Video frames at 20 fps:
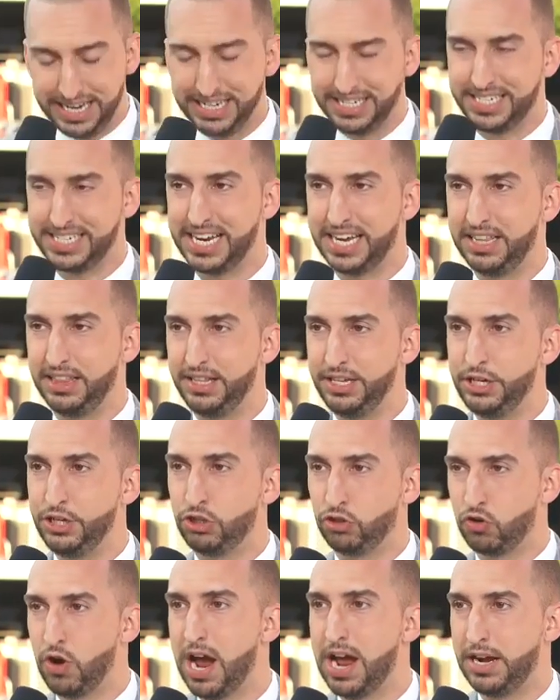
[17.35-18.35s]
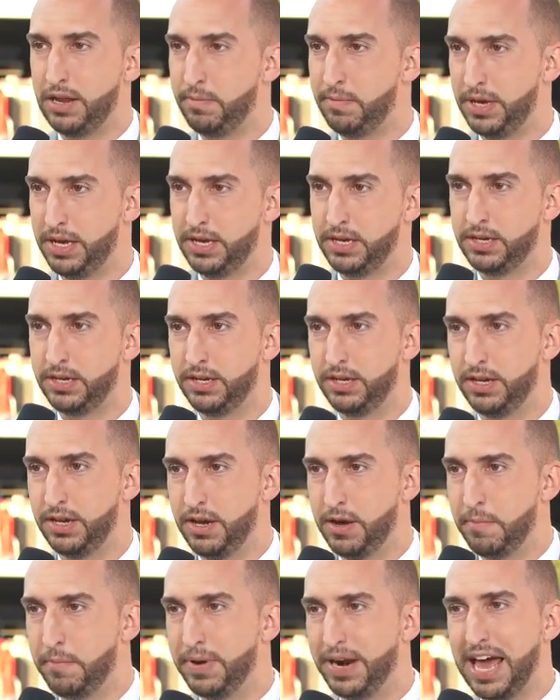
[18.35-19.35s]
intently try to be.
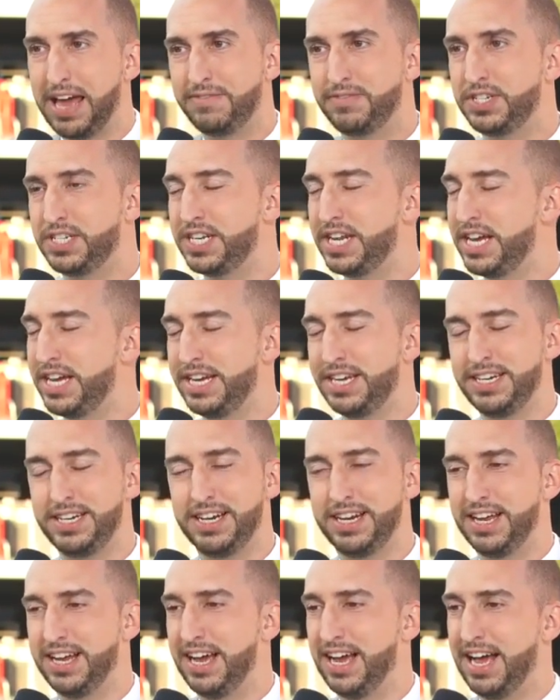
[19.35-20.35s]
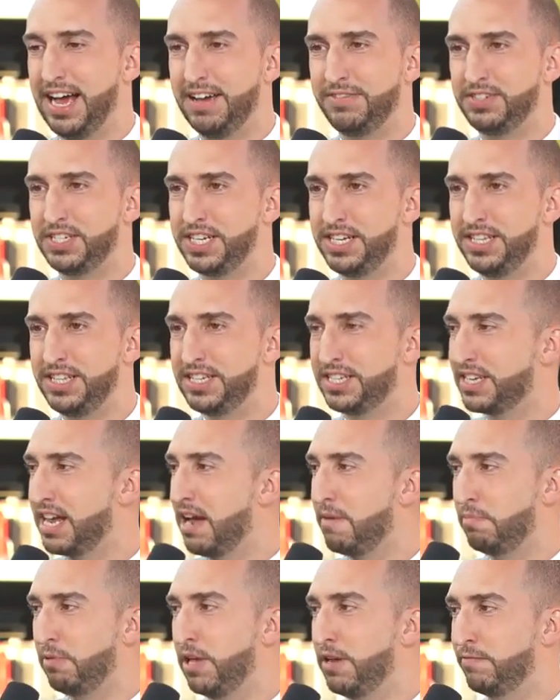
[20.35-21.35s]
But I've seen this
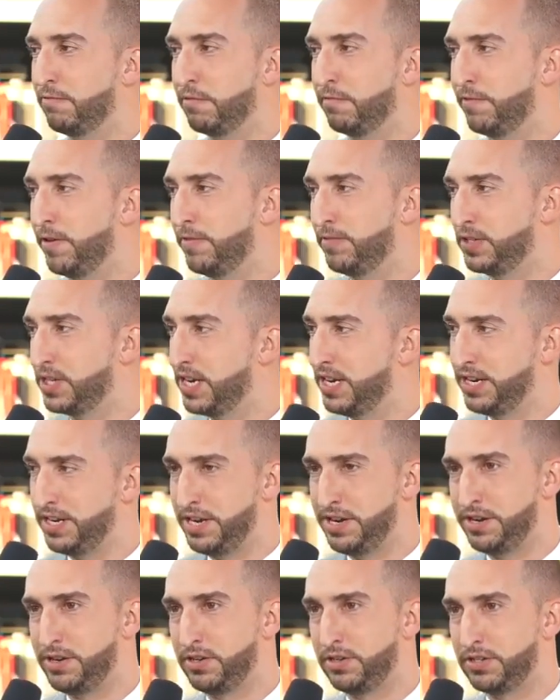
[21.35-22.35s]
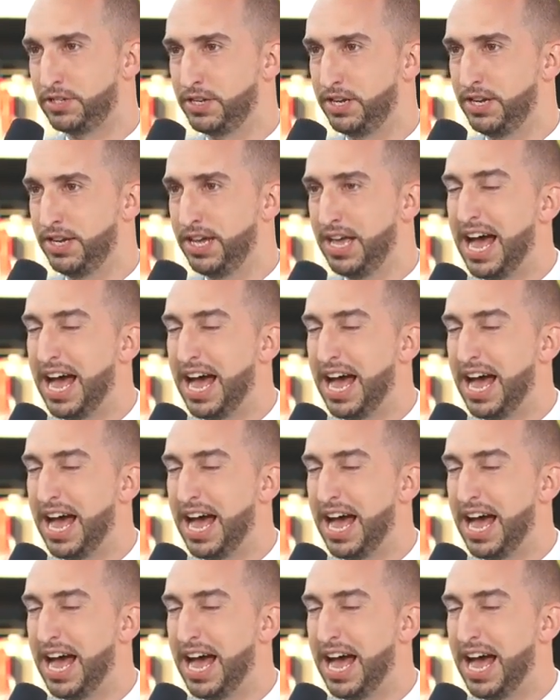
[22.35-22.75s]
guy play for 15 years.